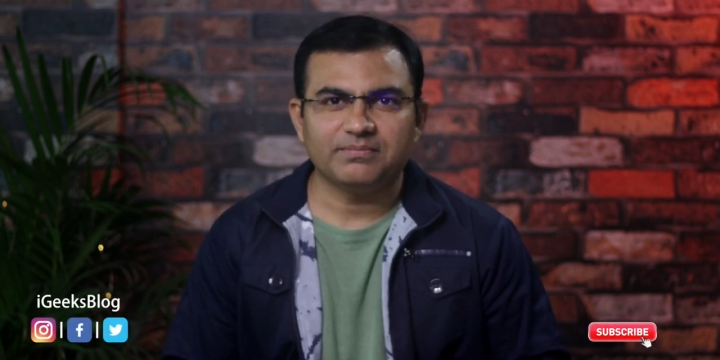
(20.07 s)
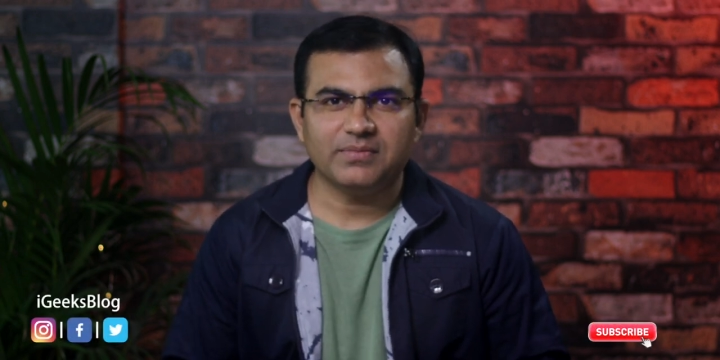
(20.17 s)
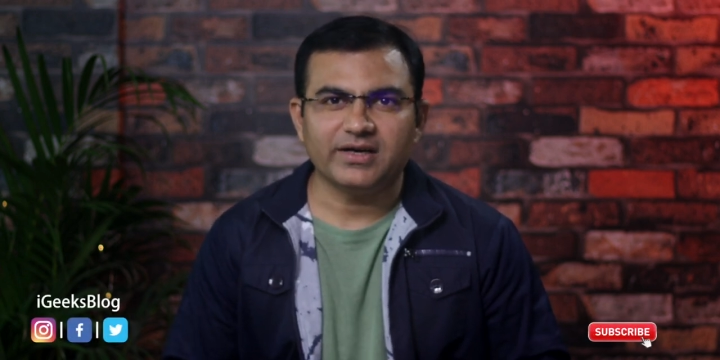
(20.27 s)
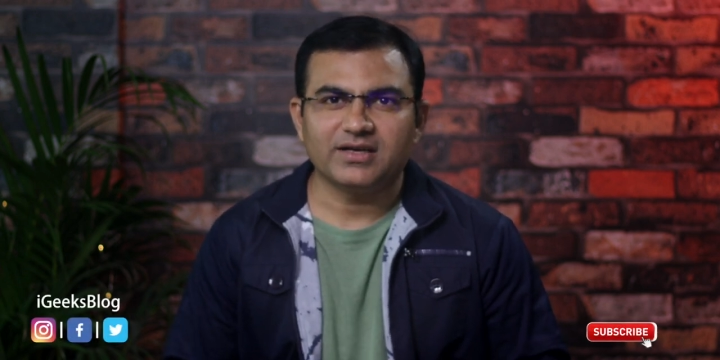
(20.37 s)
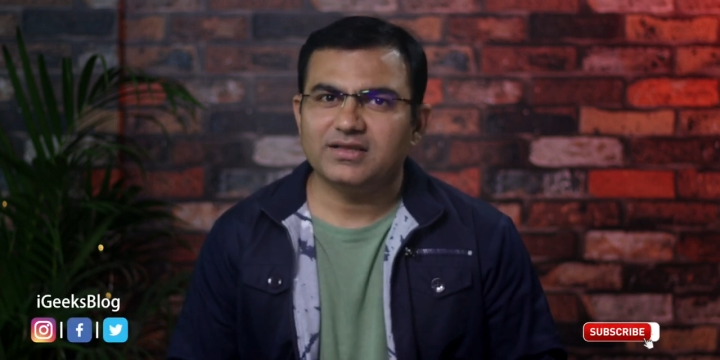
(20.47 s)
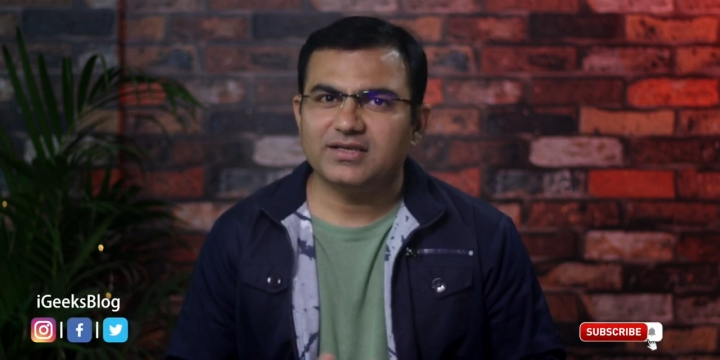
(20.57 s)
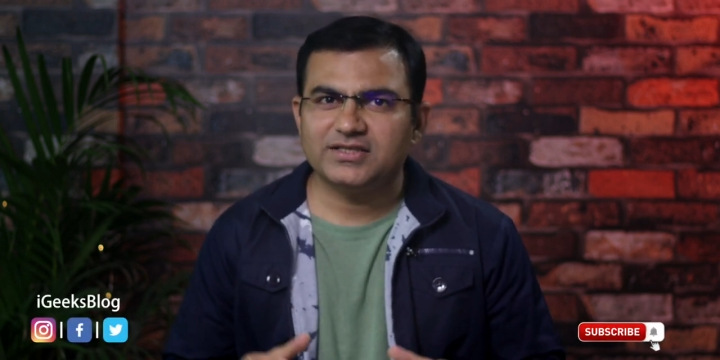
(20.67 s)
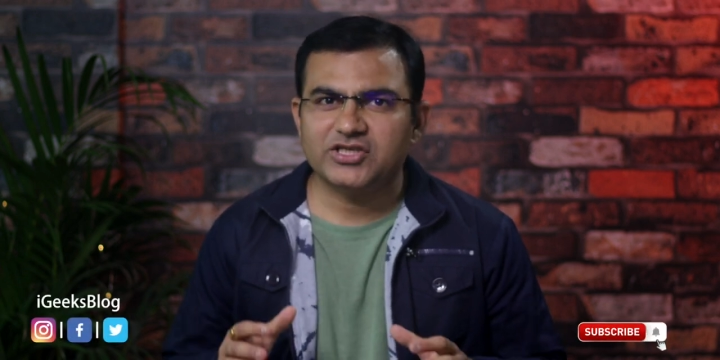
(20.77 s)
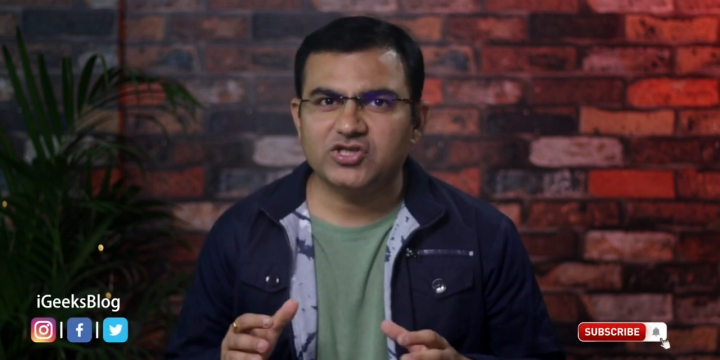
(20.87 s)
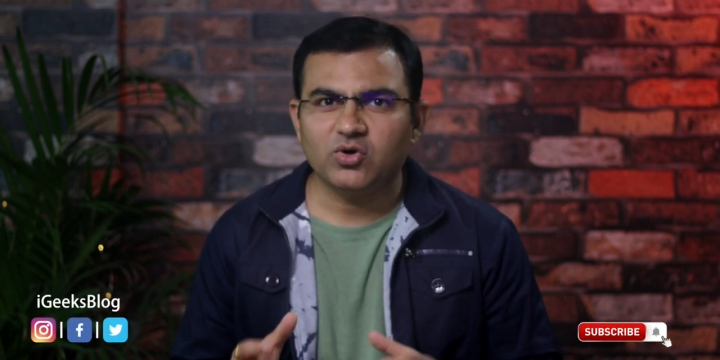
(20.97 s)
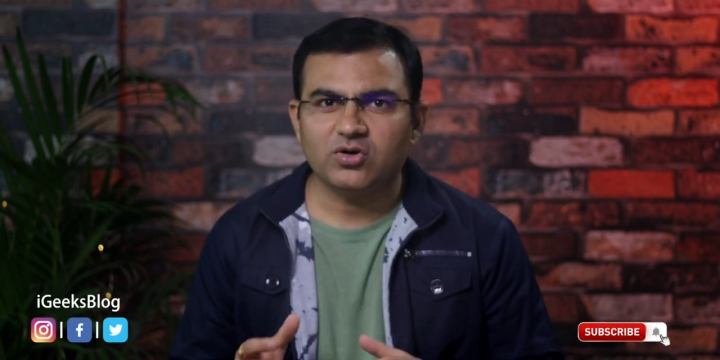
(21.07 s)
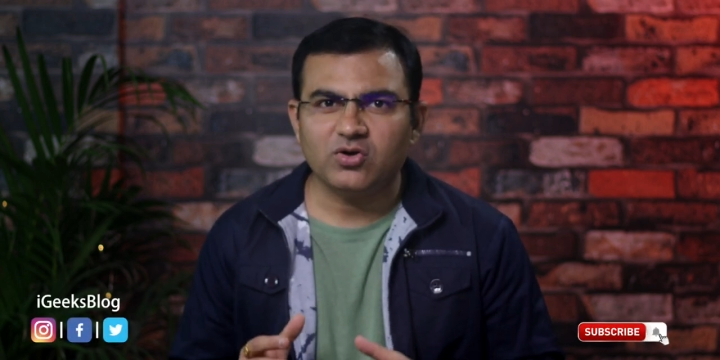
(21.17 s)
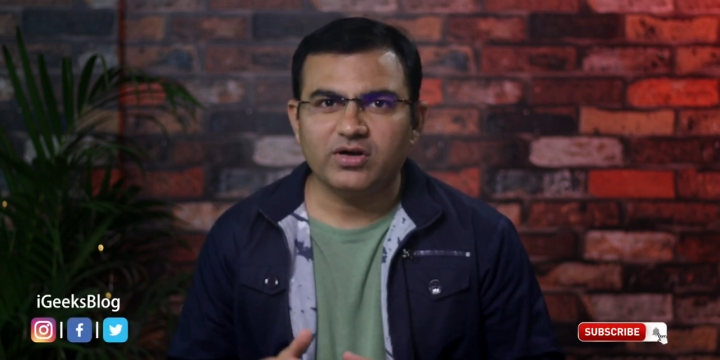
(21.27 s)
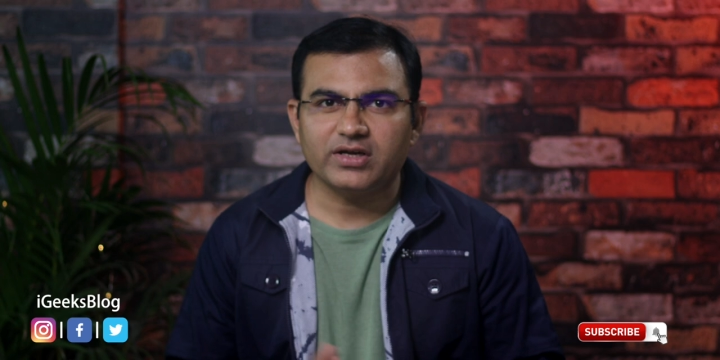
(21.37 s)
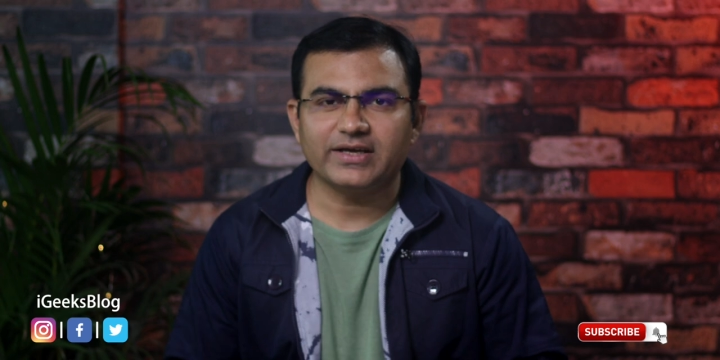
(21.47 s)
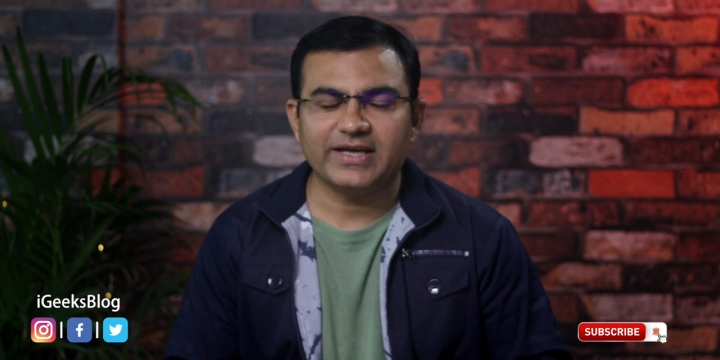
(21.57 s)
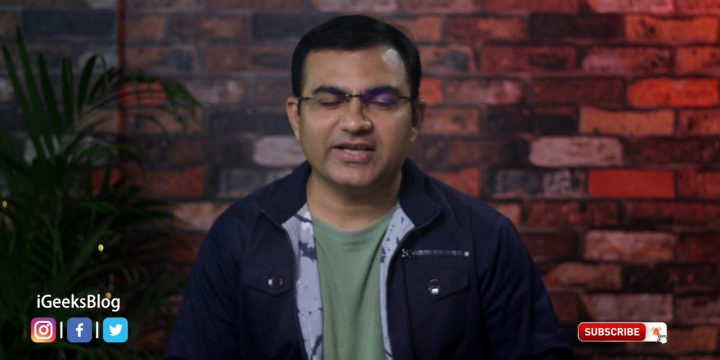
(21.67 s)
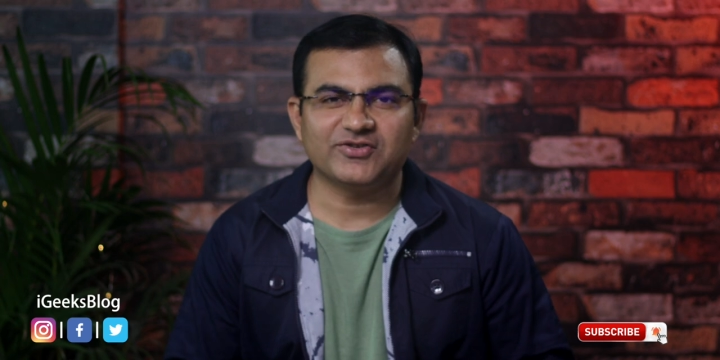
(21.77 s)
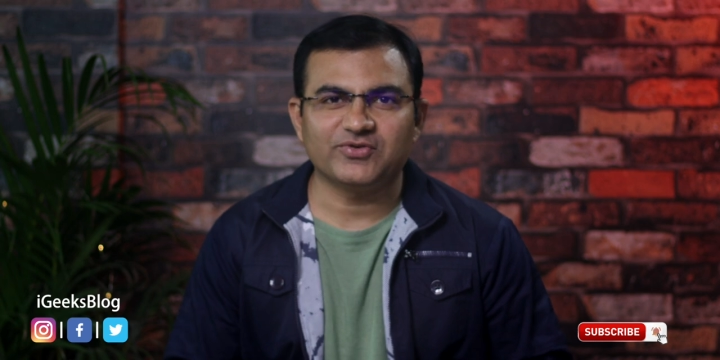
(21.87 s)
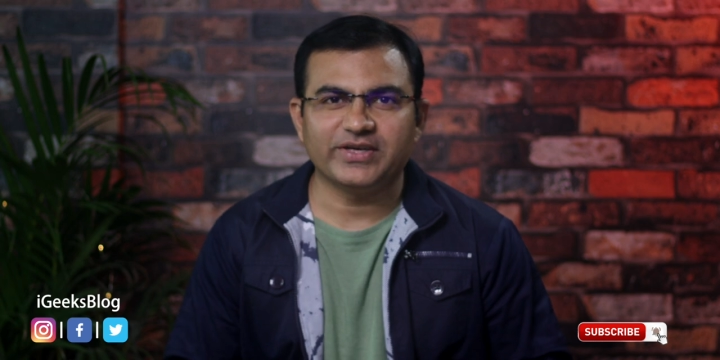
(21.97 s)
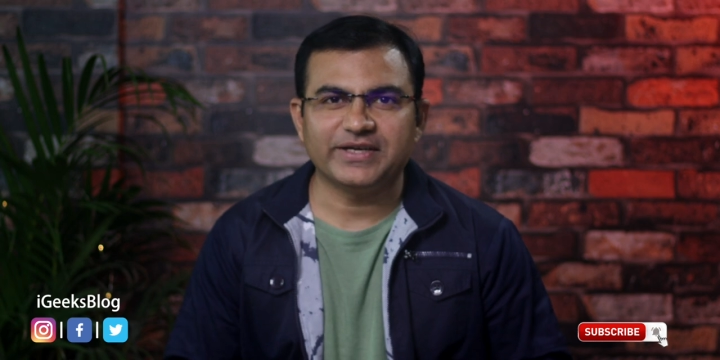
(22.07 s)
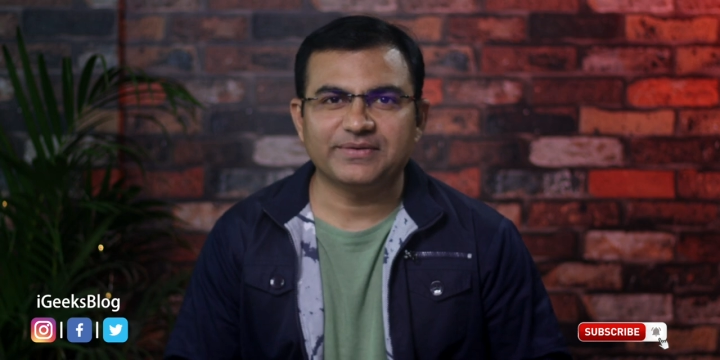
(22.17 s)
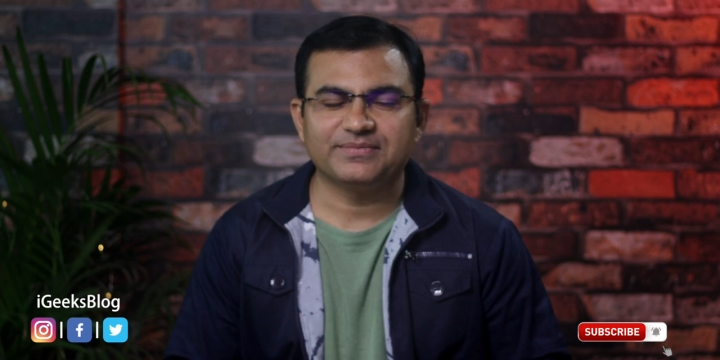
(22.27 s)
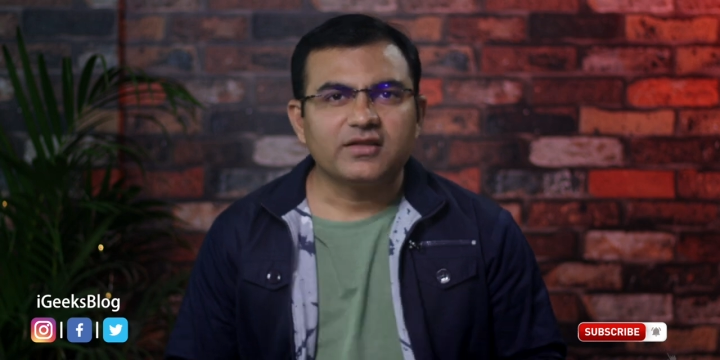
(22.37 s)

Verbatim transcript: But this is no longer the case today.